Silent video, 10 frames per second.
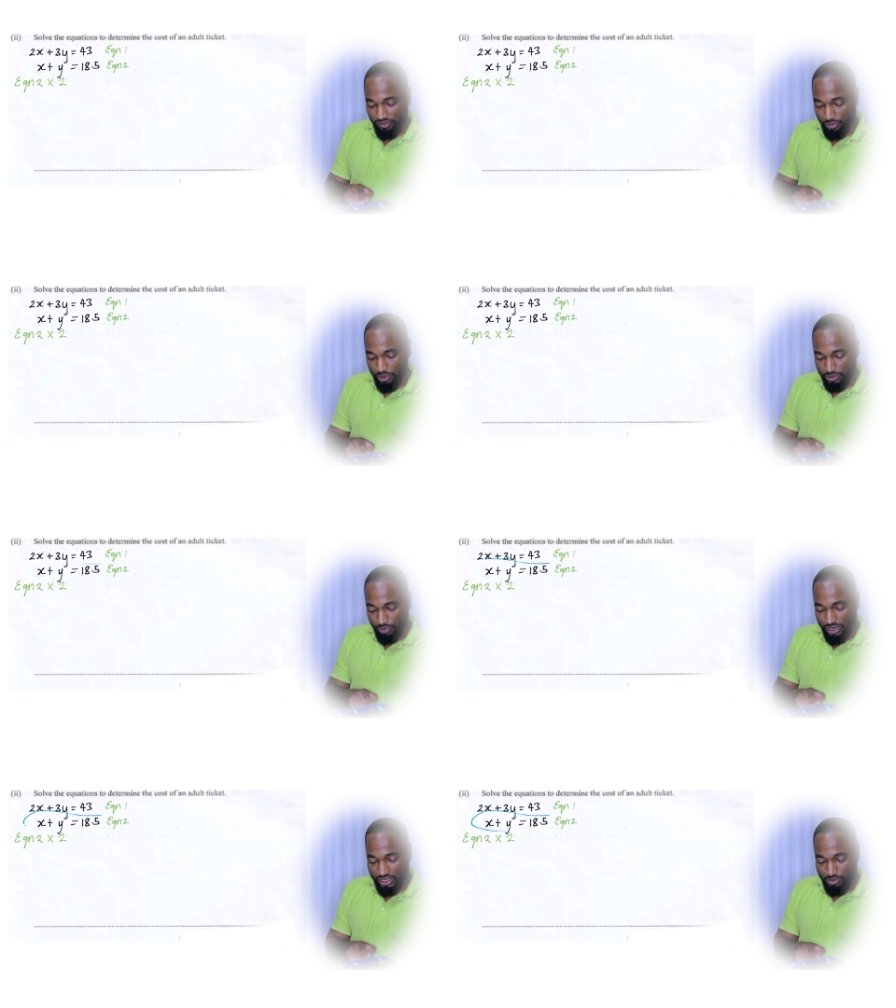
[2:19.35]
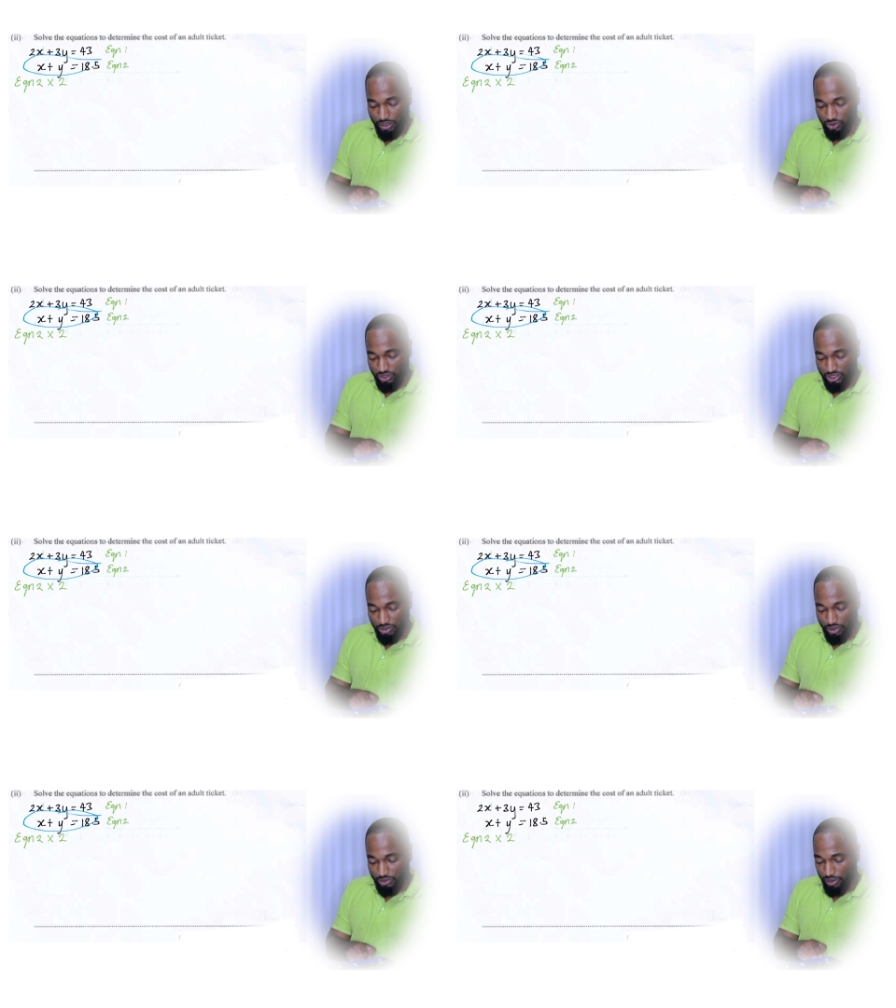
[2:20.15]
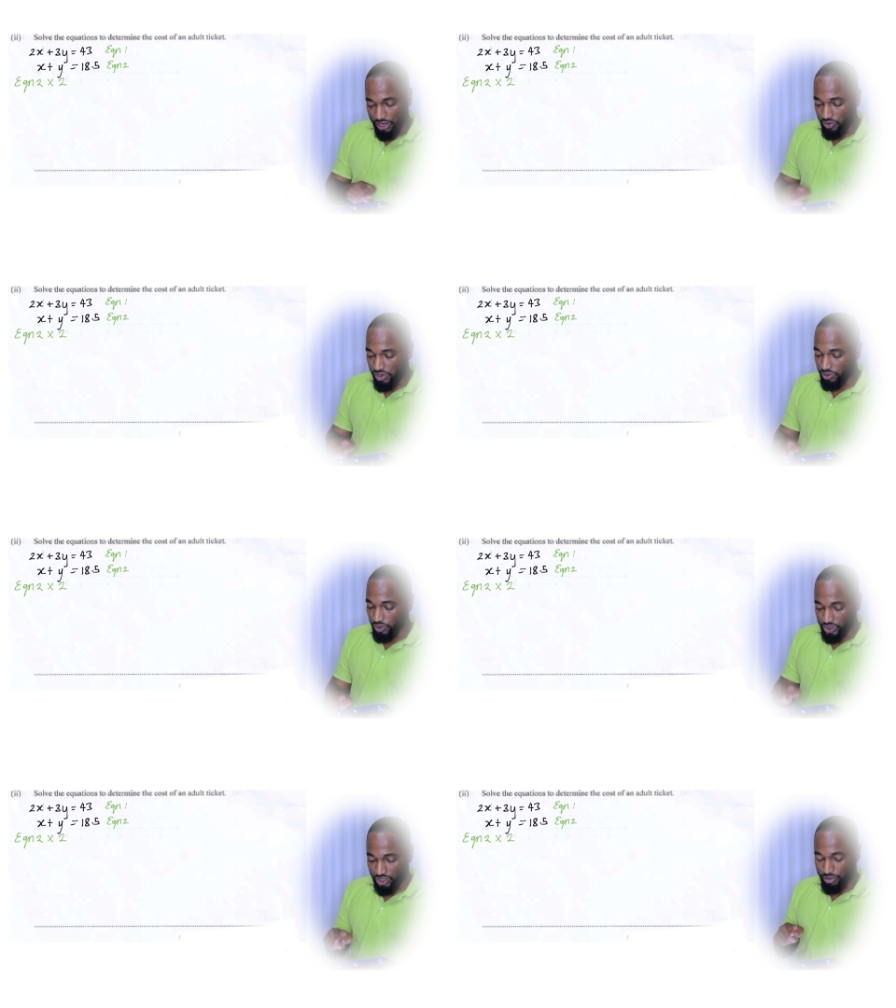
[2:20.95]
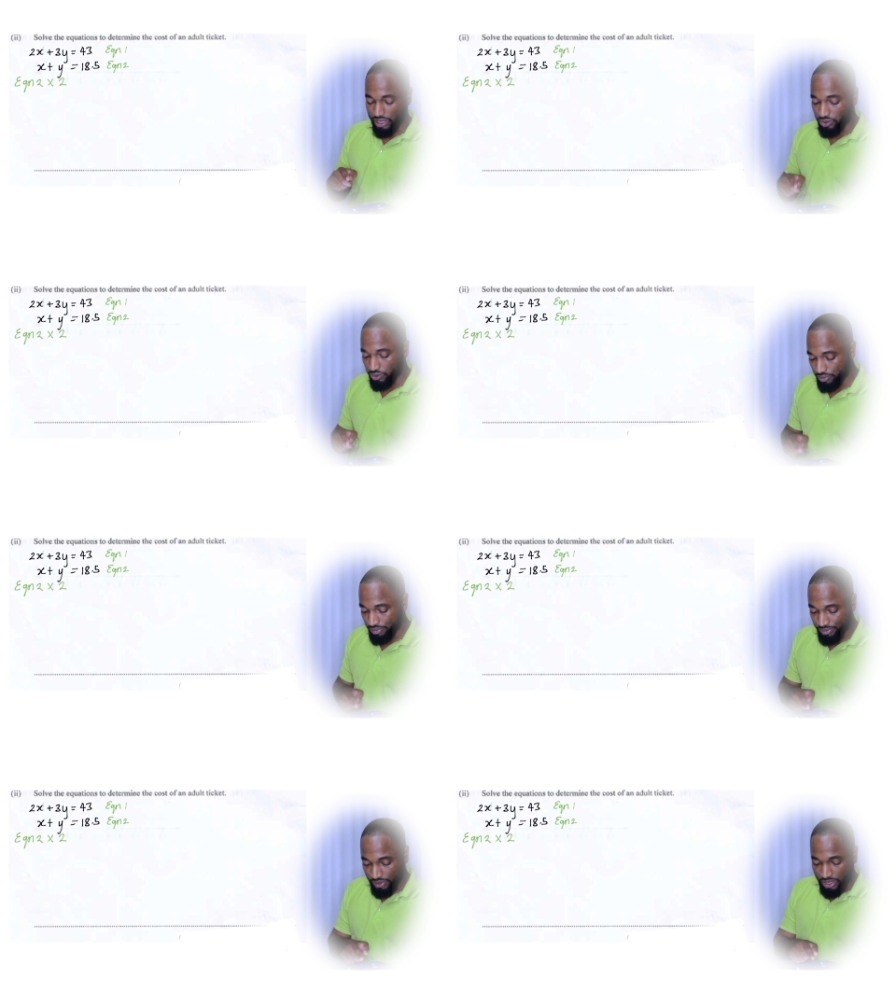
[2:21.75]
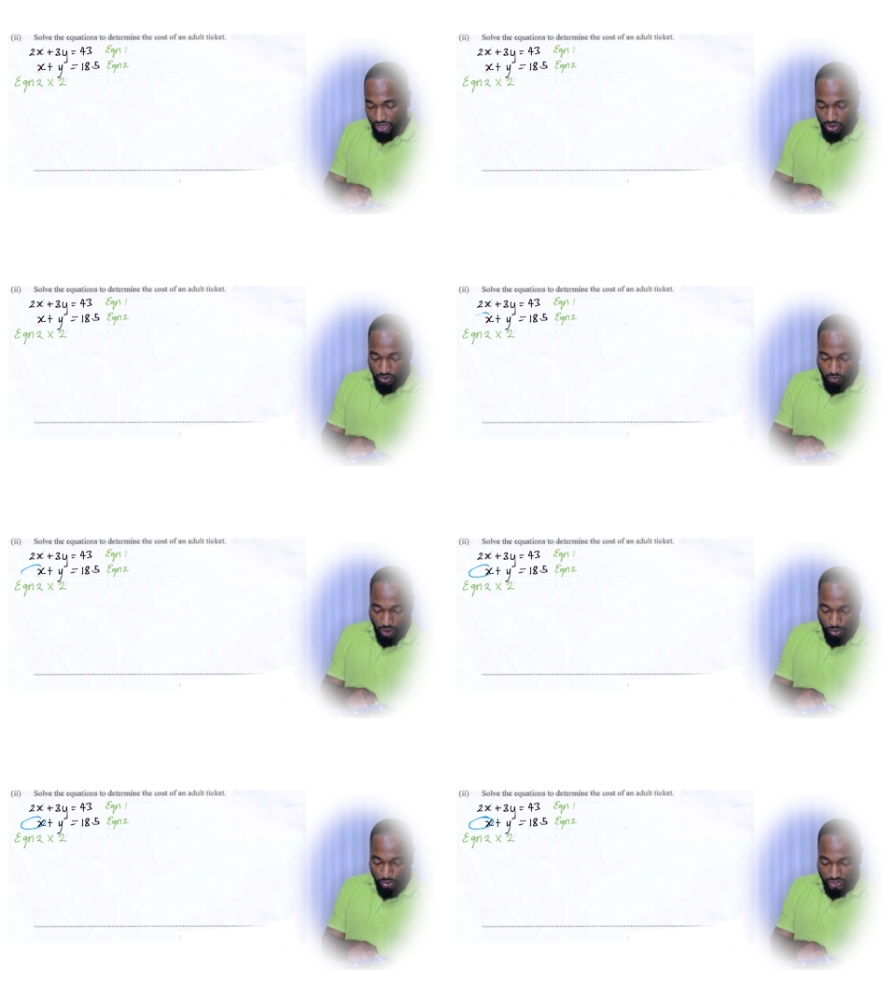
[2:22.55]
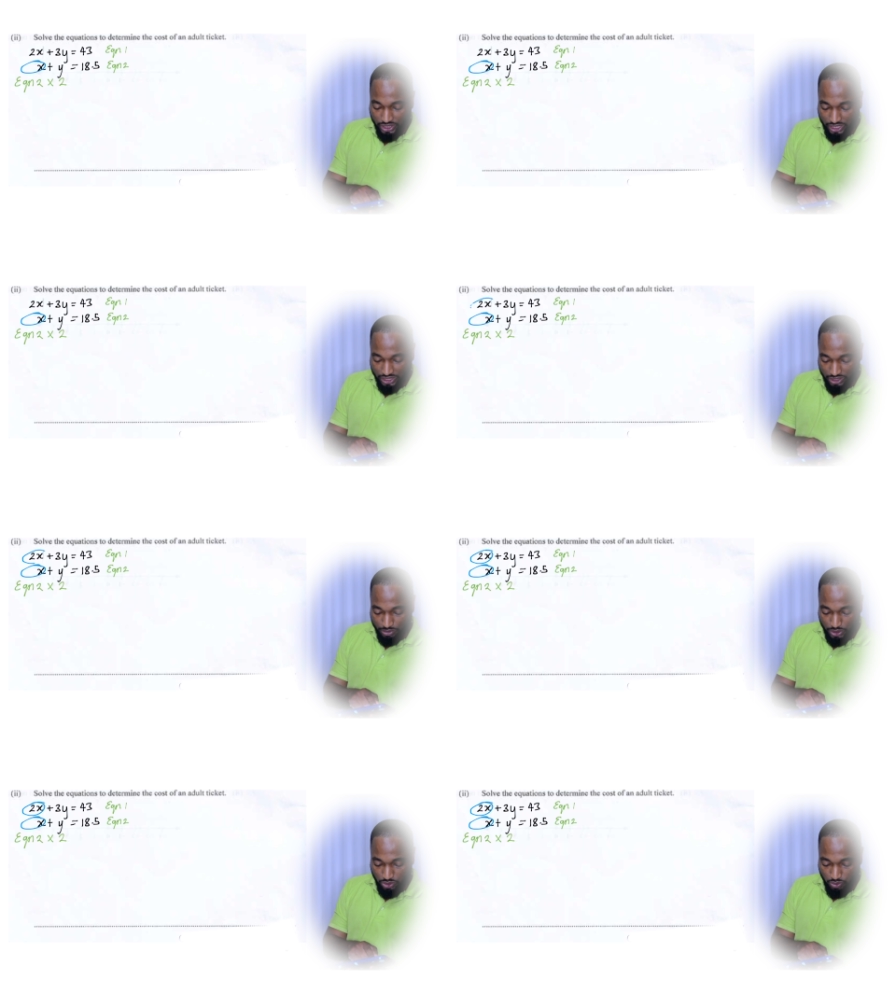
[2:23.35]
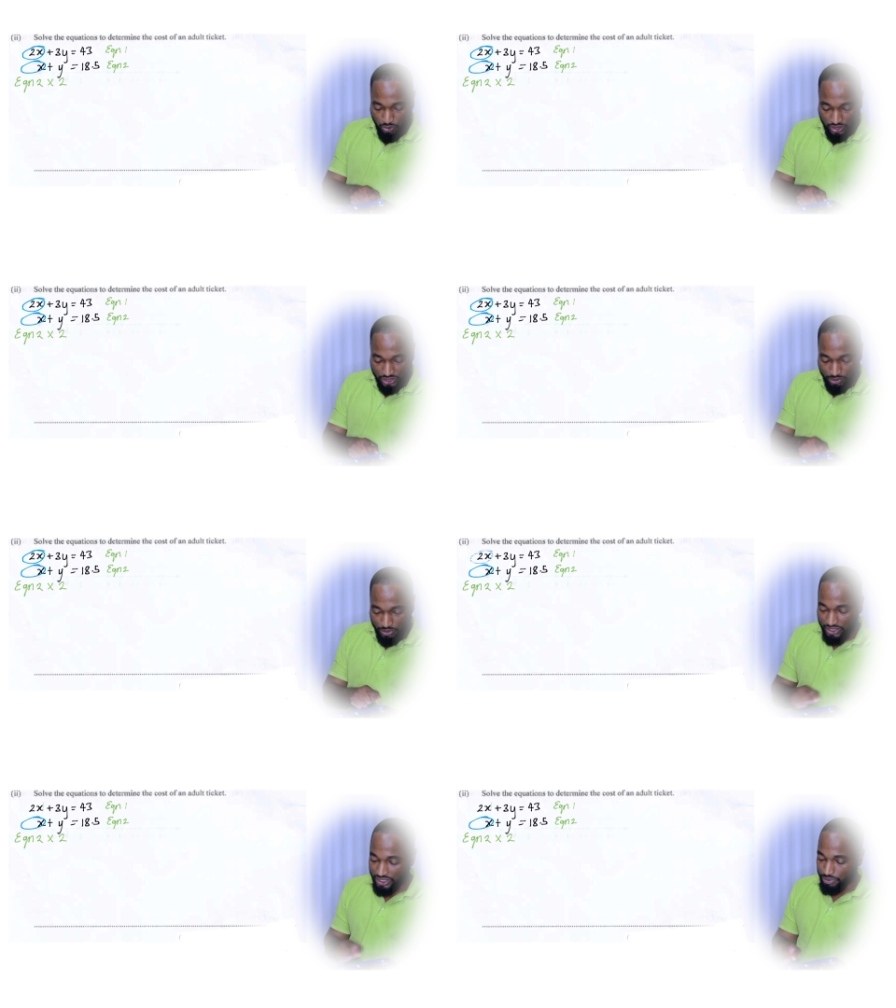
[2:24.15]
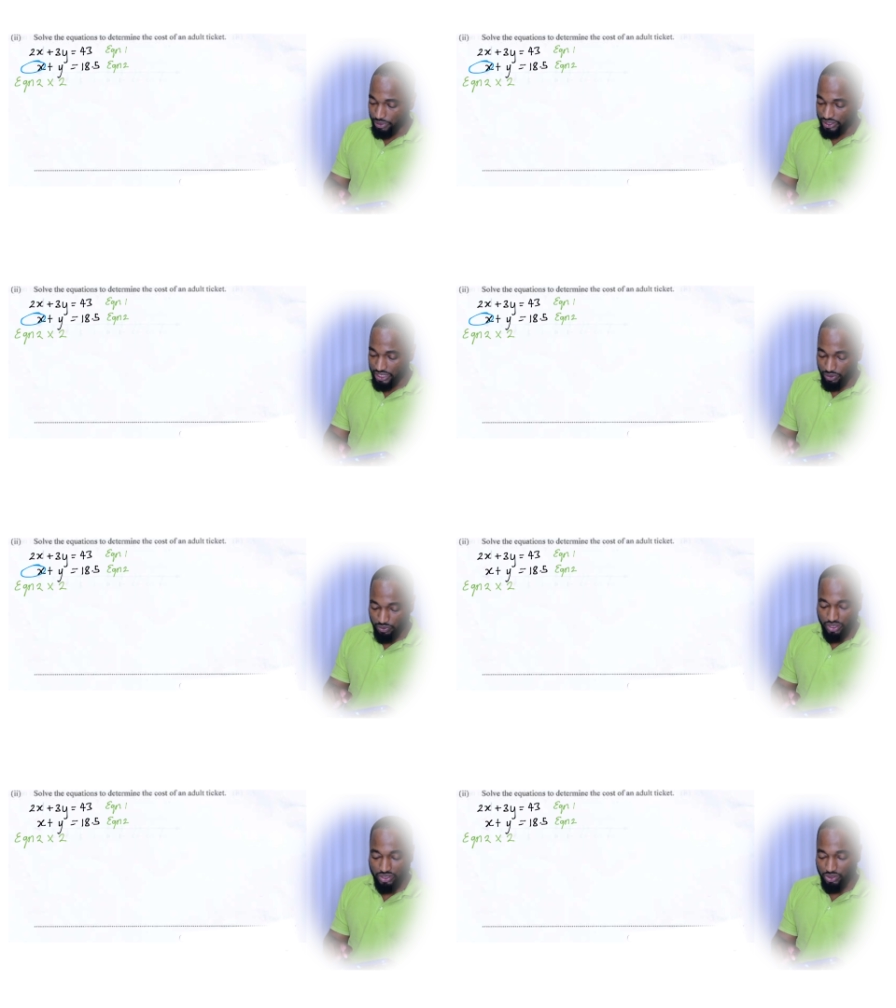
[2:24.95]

But if you multiply this by 2, you need to multiply the whole equation by 2 why we want to get it to be 2, we want it to be the same as that one.